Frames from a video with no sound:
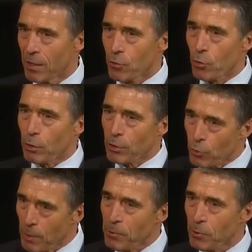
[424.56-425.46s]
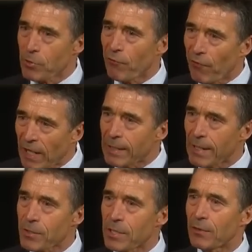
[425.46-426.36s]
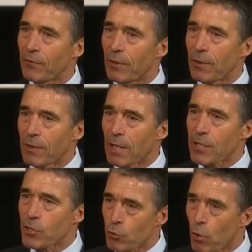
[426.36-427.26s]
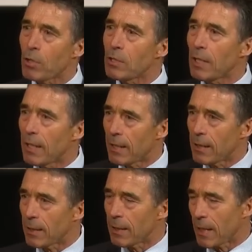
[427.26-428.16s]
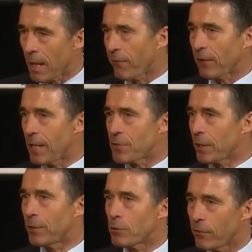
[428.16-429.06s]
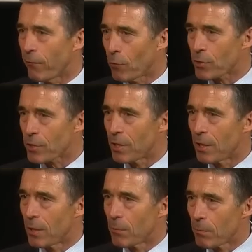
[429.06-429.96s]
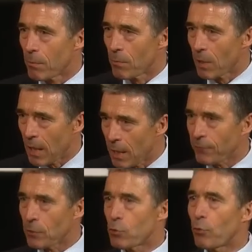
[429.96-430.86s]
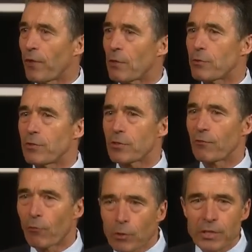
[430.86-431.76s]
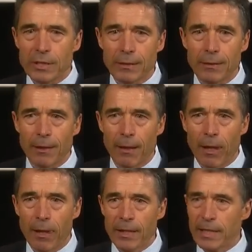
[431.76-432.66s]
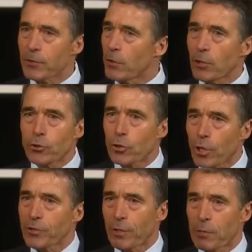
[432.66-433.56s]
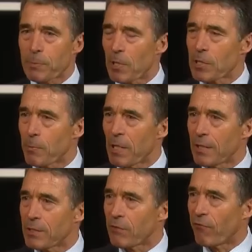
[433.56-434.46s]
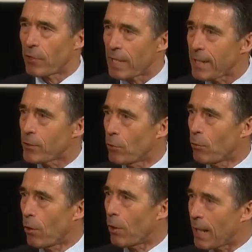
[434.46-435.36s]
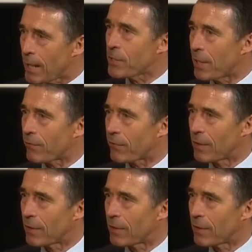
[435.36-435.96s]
to contribute to financing a strong Afghan security force after 2014. It's not just a responsibility for NATO or ISAF.